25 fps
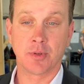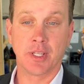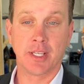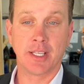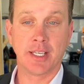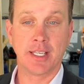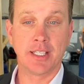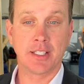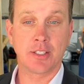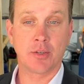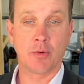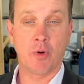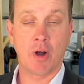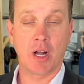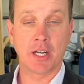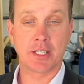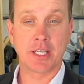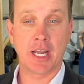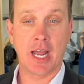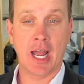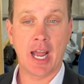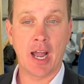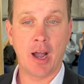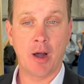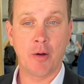really neat to
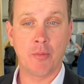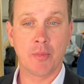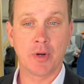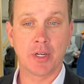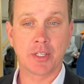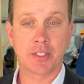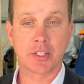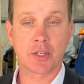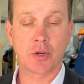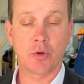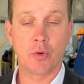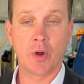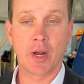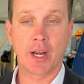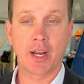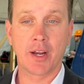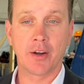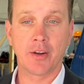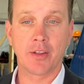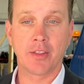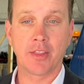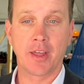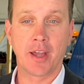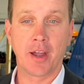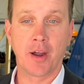watch how much
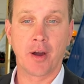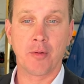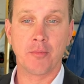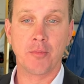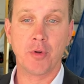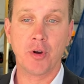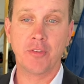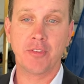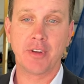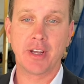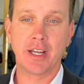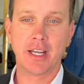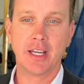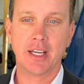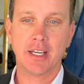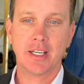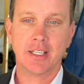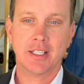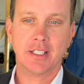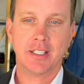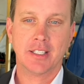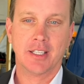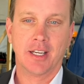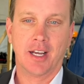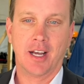quicker they are moving
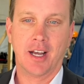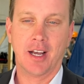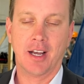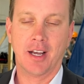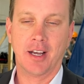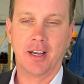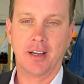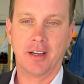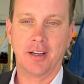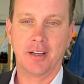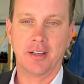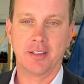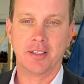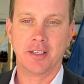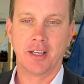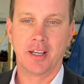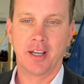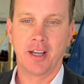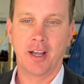uh,